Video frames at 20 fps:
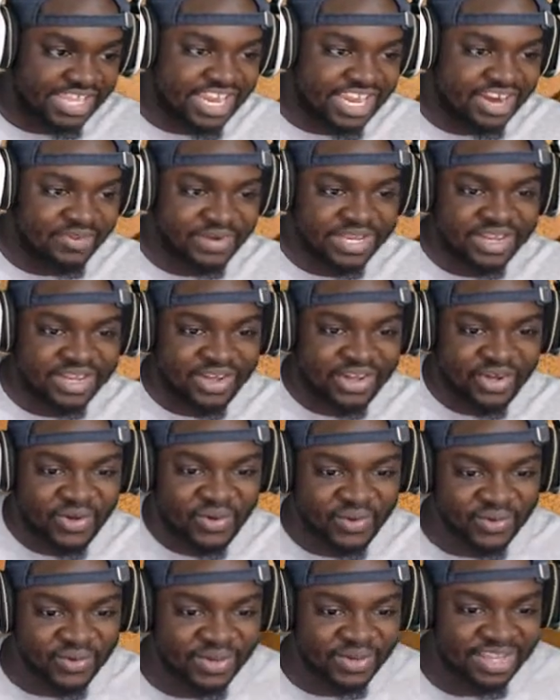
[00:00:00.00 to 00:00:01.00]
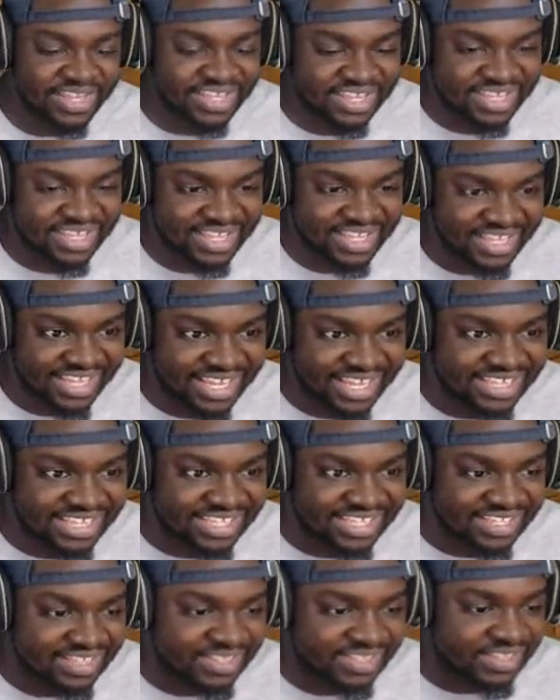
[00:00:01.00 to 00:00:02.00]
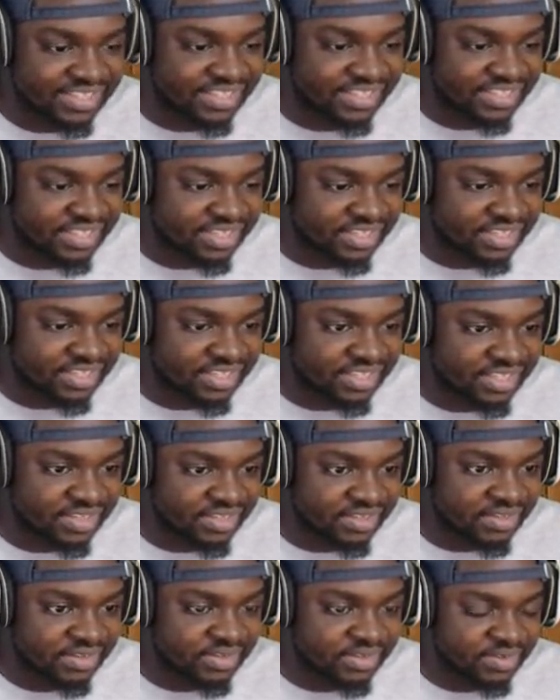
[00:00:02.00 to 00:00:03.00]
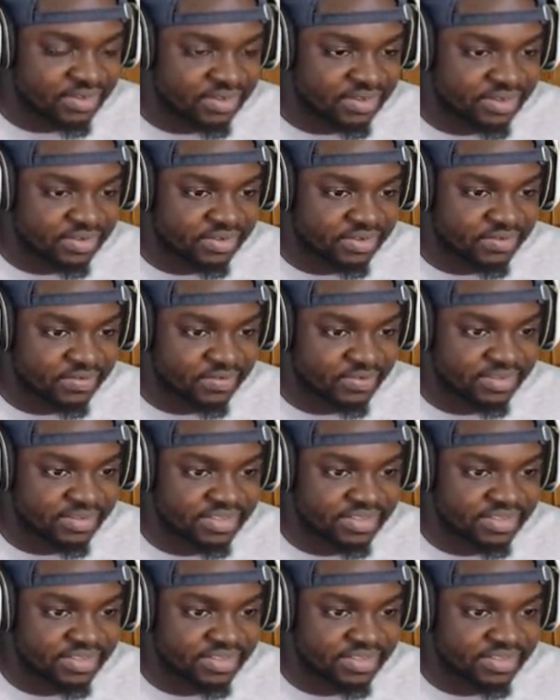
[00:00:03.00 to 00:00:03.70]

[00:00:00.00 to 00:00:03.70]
we go. Treasure? It's not great grandpa's porn mag.